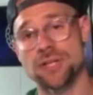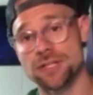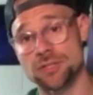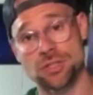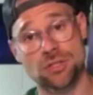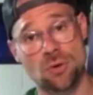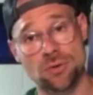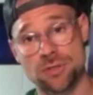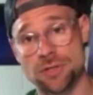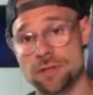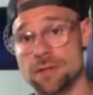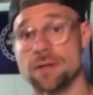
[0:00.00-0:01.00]
like the
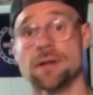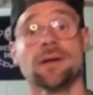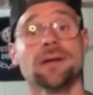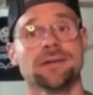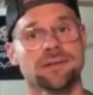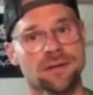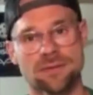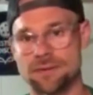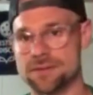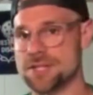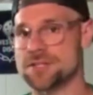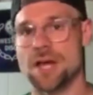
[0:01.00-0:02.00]
shoulder,
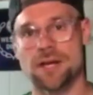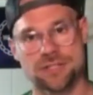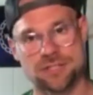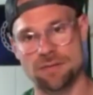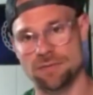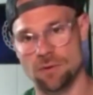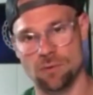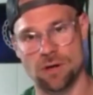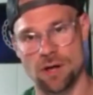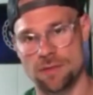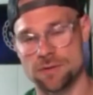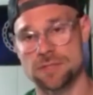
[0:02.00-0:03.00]
there's a ton of stuff going
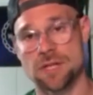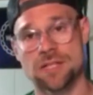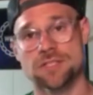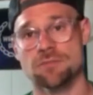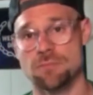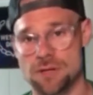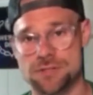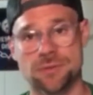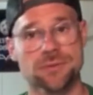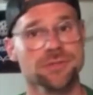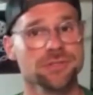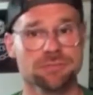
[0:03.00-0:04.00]
on. There's lots of
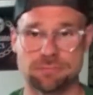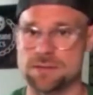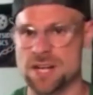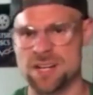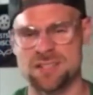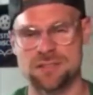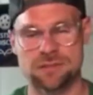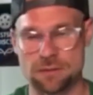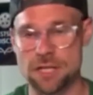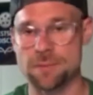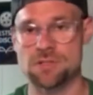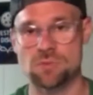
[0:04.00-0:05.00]
muscles, tendons,
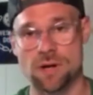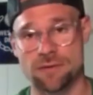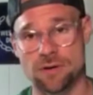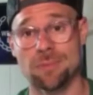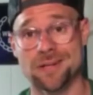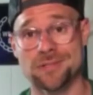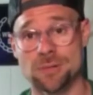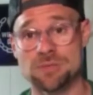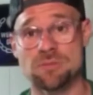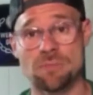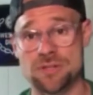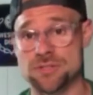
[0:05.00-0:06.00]
ligaments, whatever. But in terms
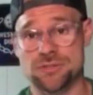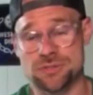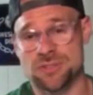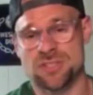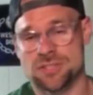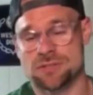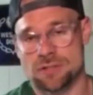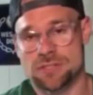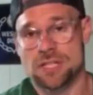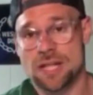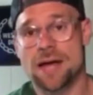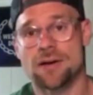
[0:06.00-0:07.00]
of muscles, there's
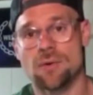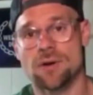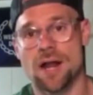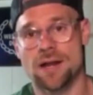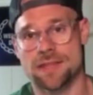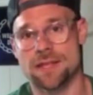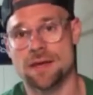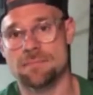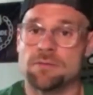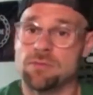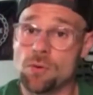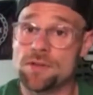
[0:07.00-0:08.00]
a lot going on at the hip.
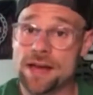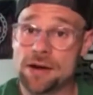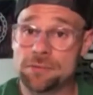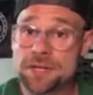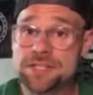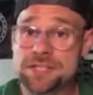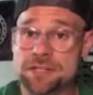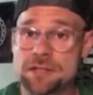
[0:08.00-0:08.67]
And for that reason,